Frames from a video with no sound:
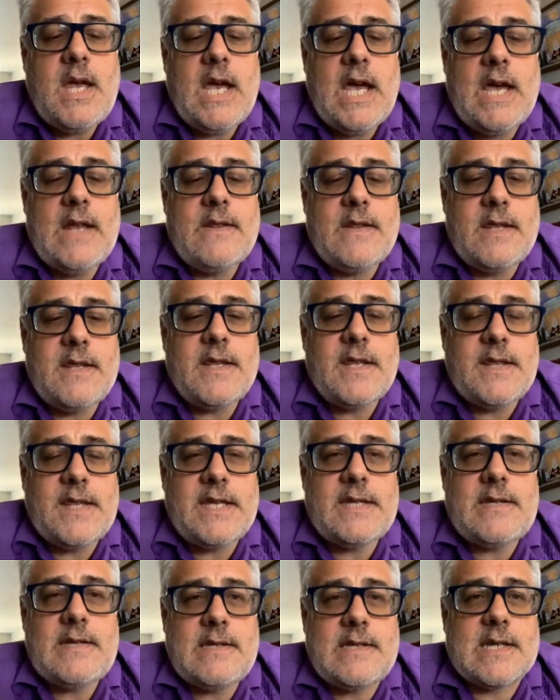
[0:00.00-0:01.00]
And
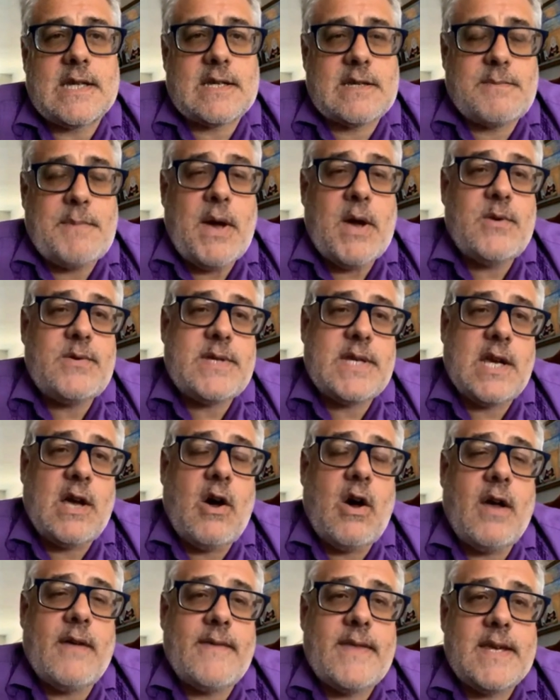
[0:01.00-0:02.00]
this is exposing
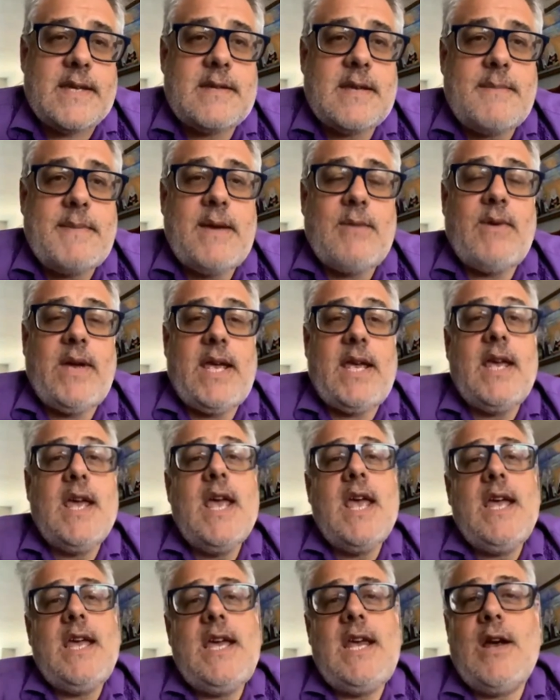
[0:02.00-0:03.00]
all of this. I mean, we,
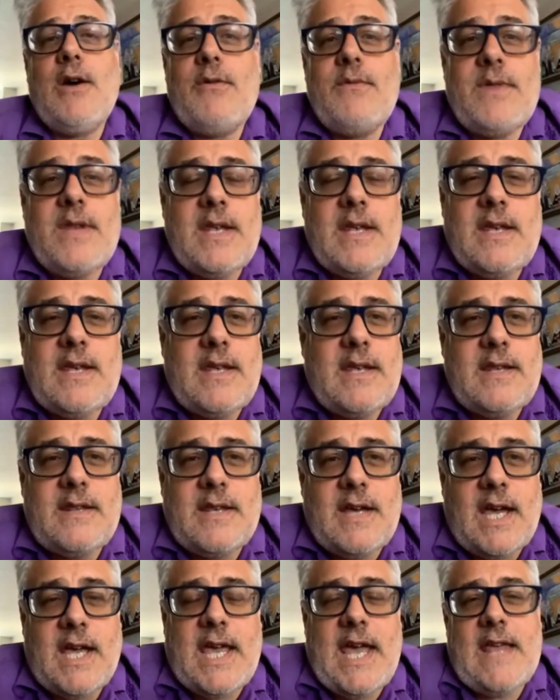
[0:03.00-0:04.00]
you know,
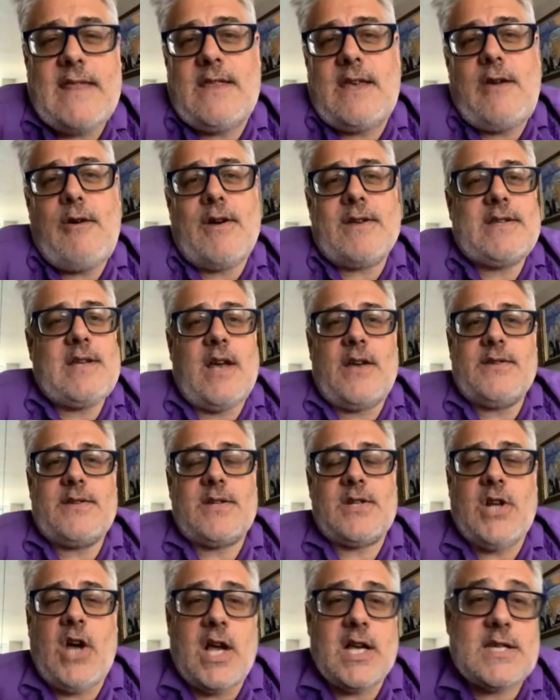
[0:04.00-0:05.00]
again, the U.S. also
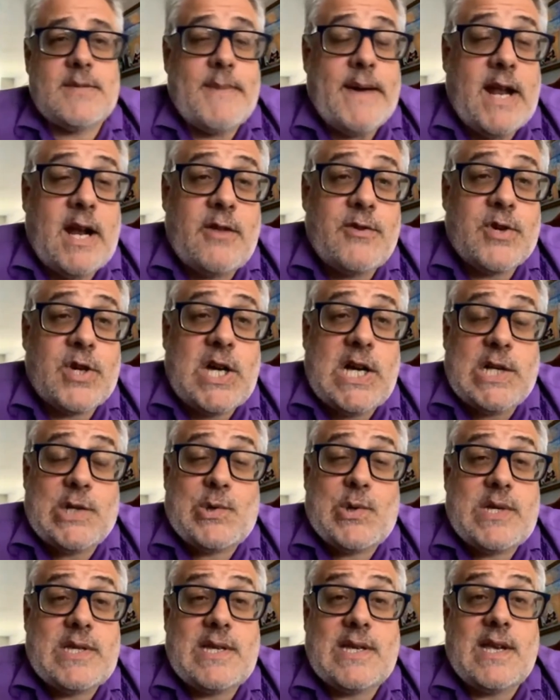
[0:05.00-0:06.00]
talks about other
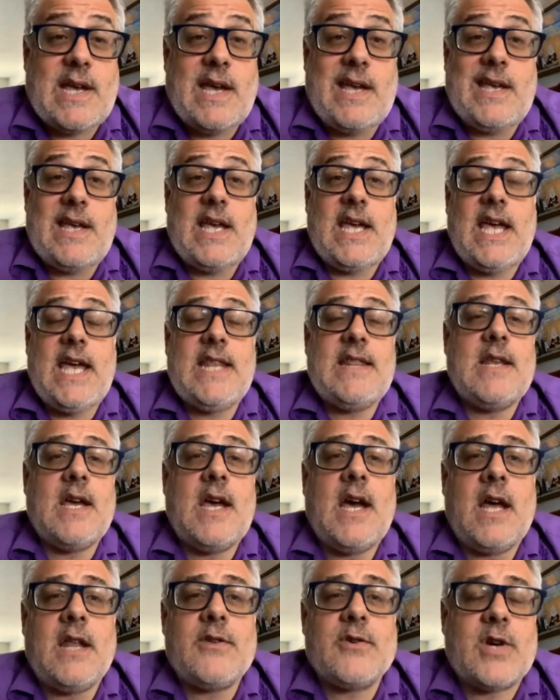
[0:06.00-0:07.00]
countries and
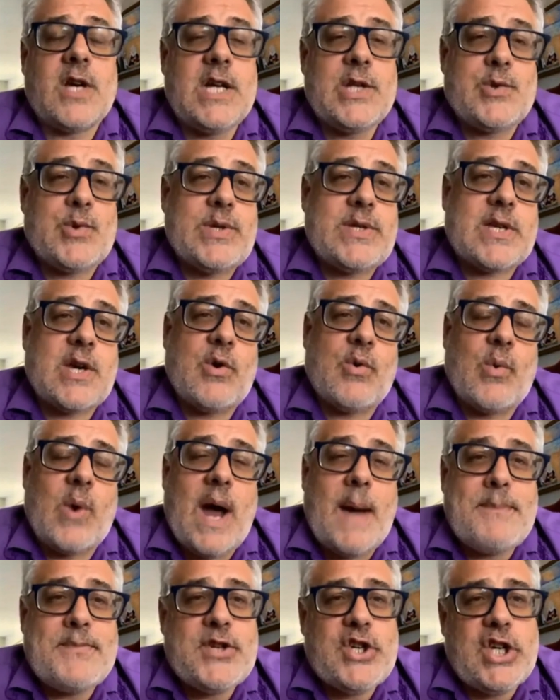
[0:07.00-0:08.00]
other countries'
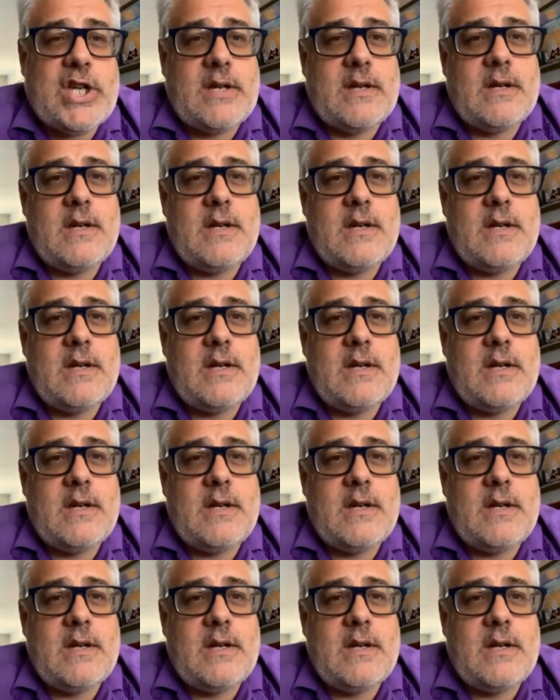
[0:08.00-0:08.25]
corruption